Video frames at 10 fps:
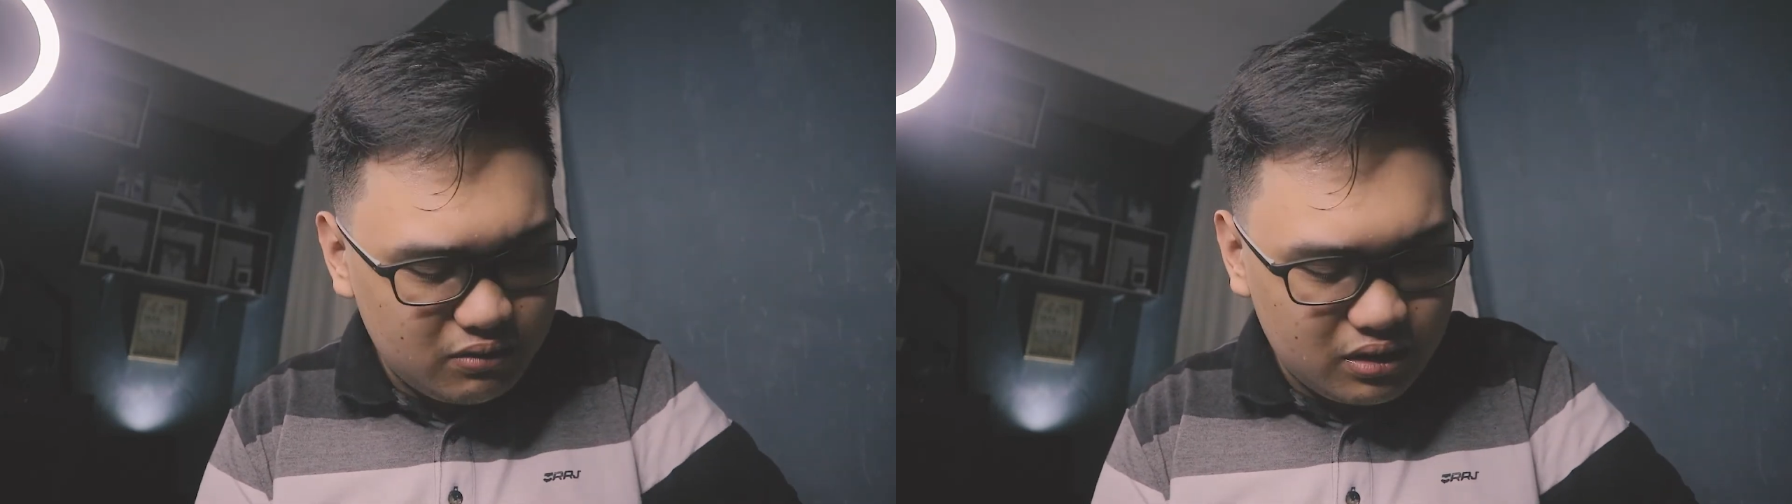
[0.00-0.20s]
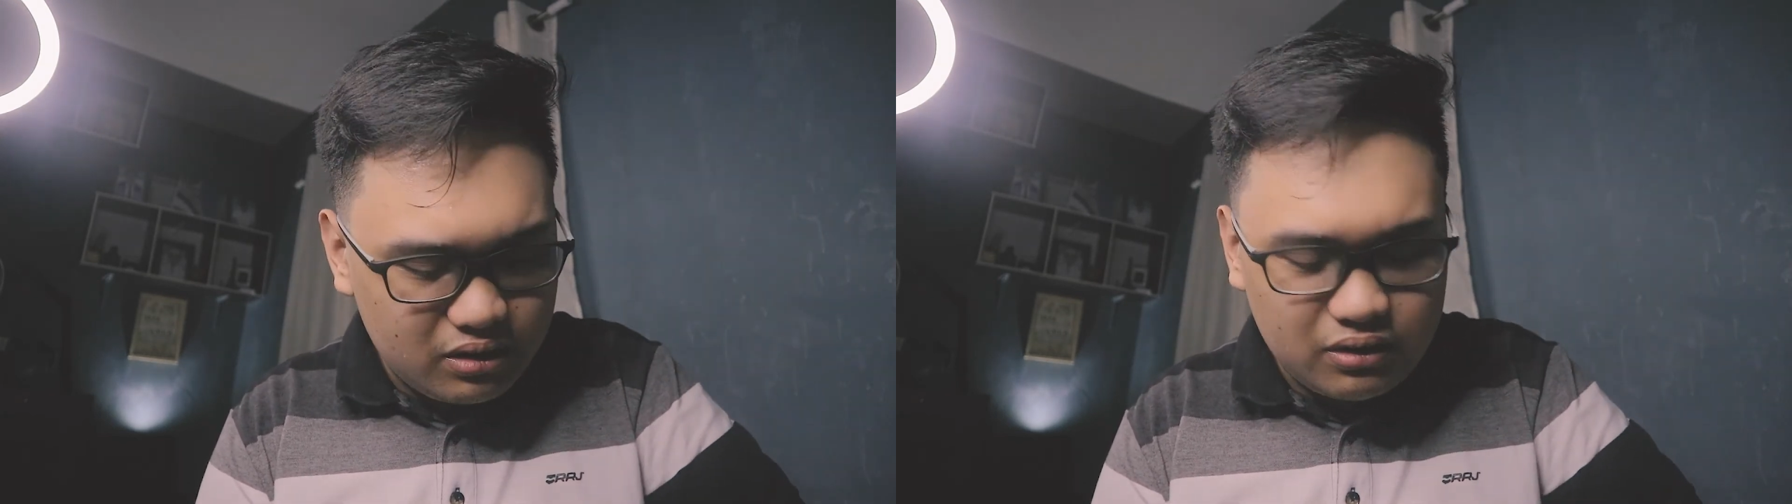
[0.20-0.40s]

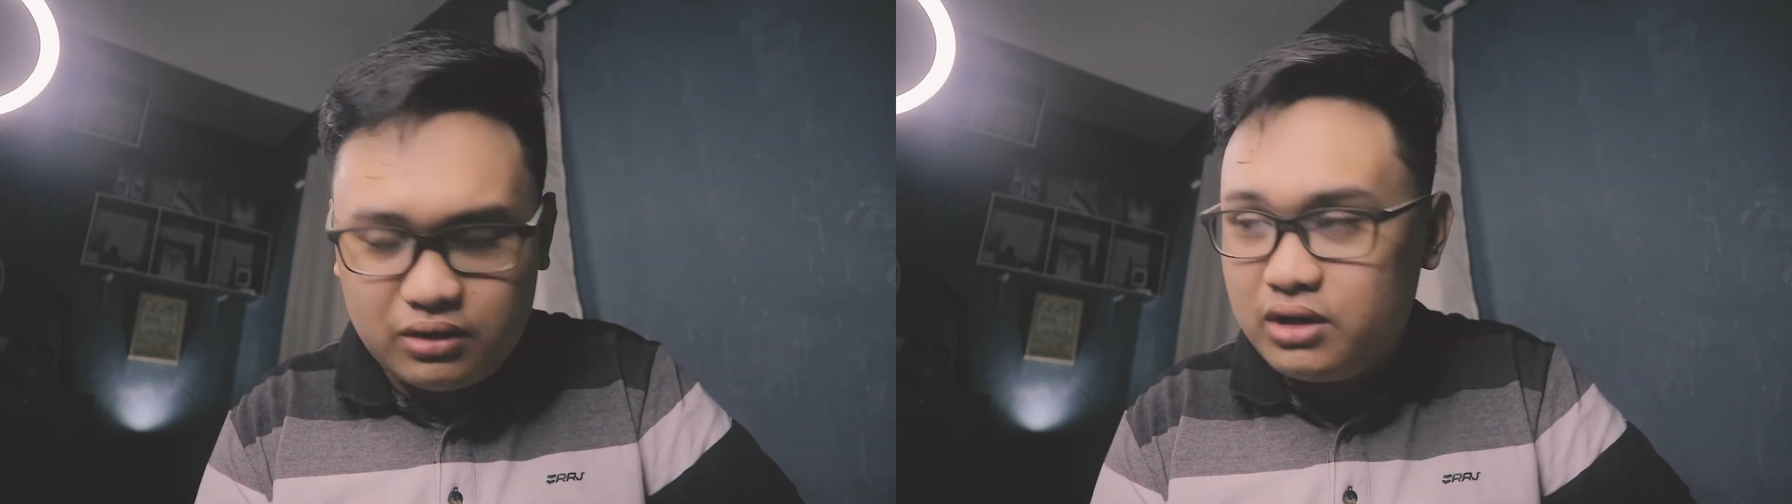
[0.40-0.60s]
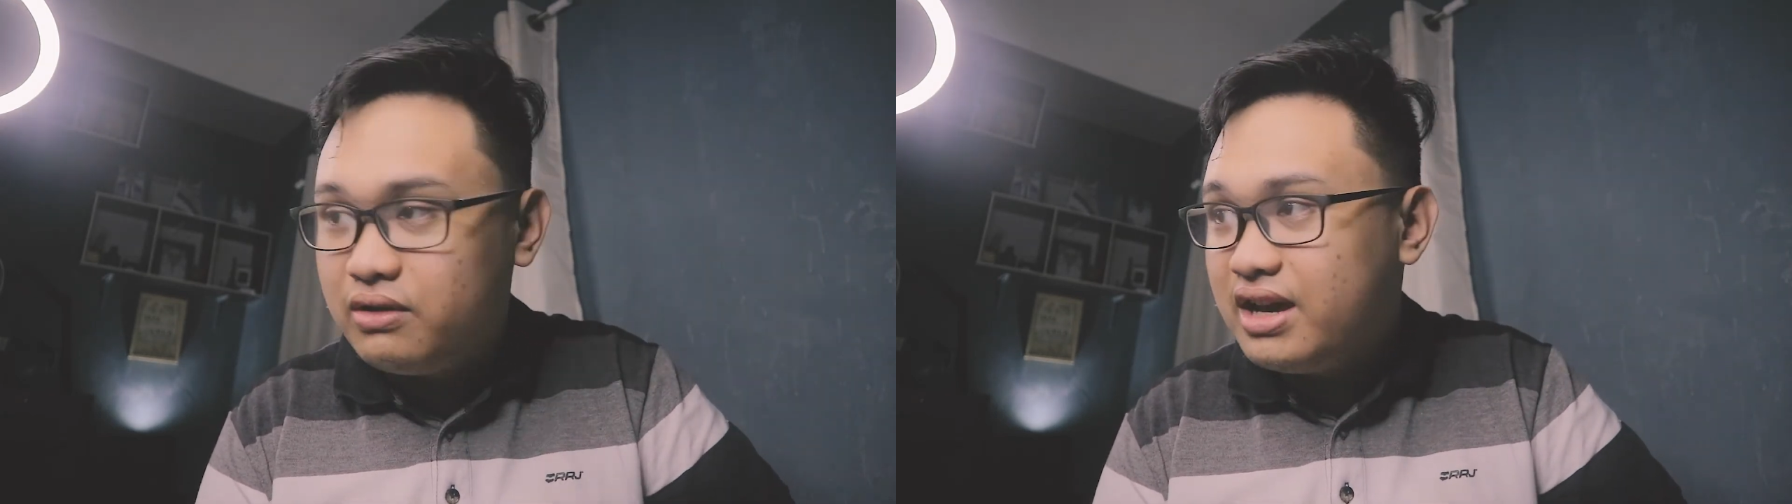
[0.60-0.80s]

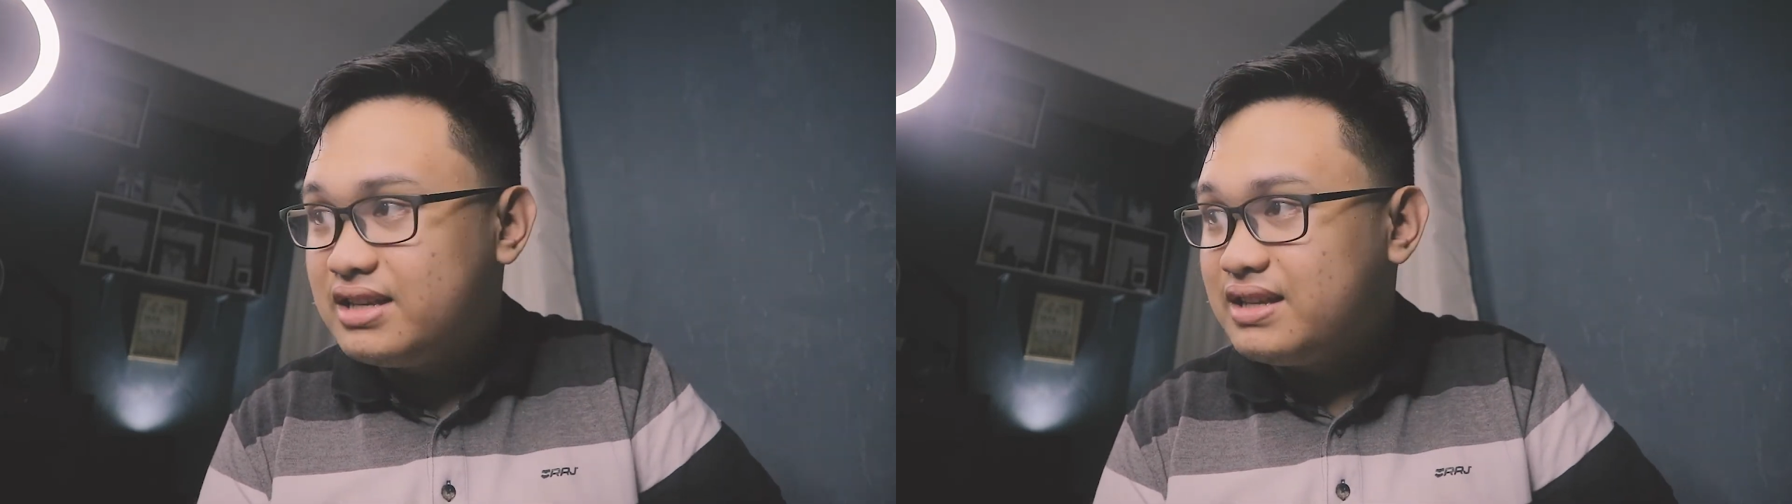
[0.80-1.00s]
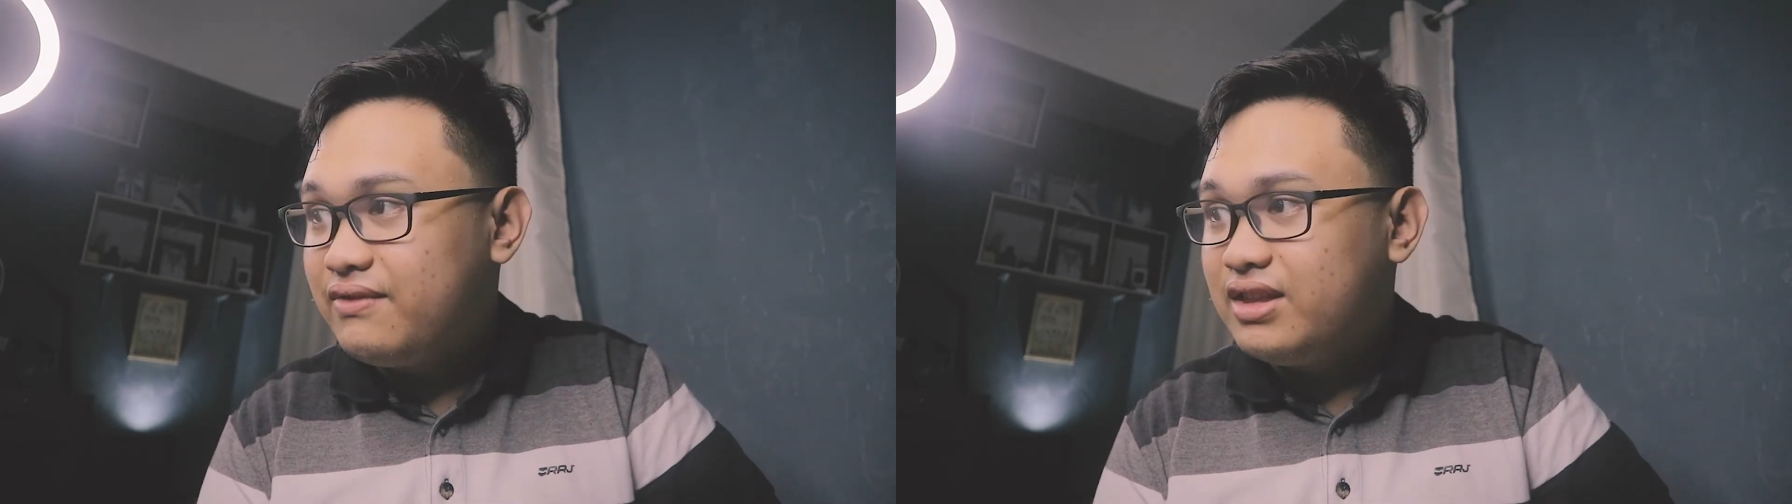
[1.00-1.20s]
OneOdio
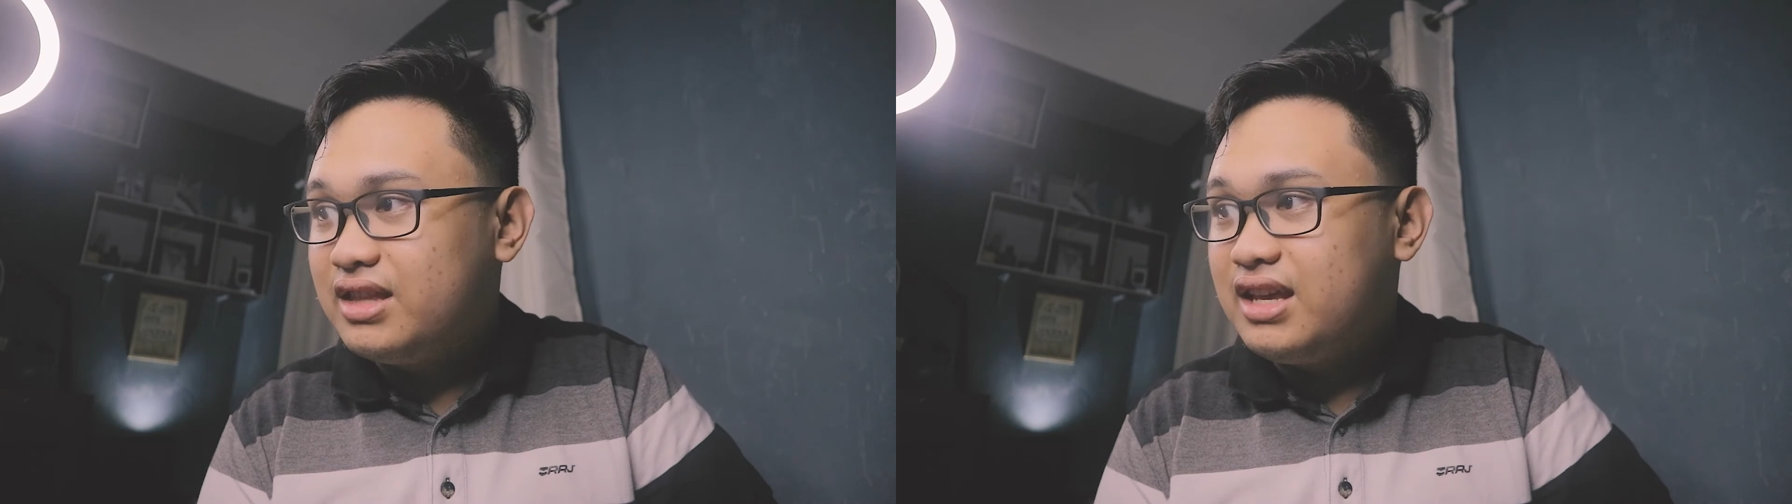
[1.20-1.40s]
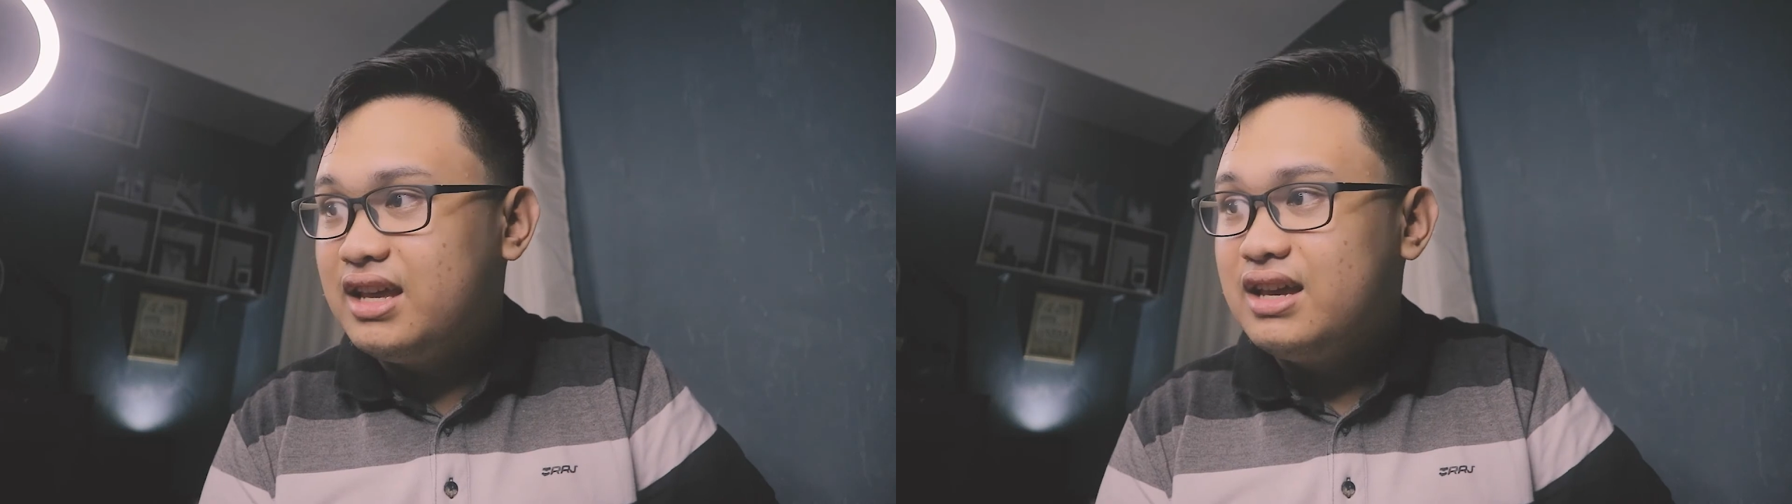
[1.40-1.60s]

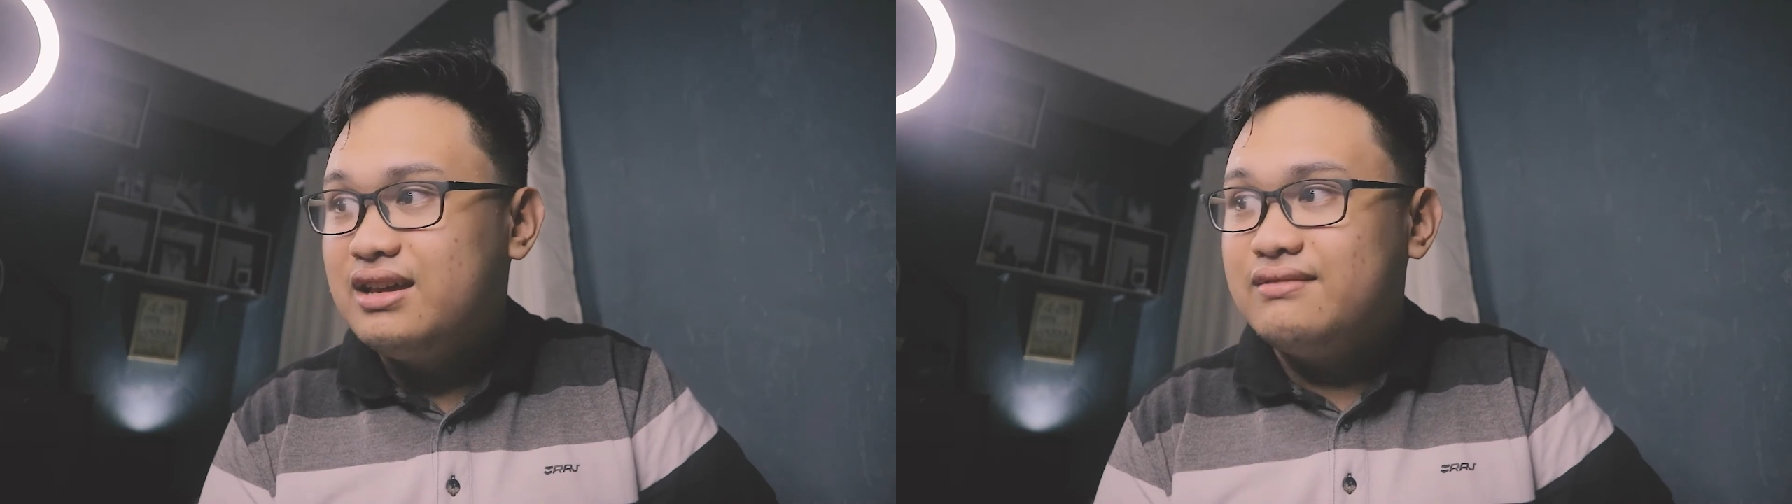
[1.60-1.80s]
A70.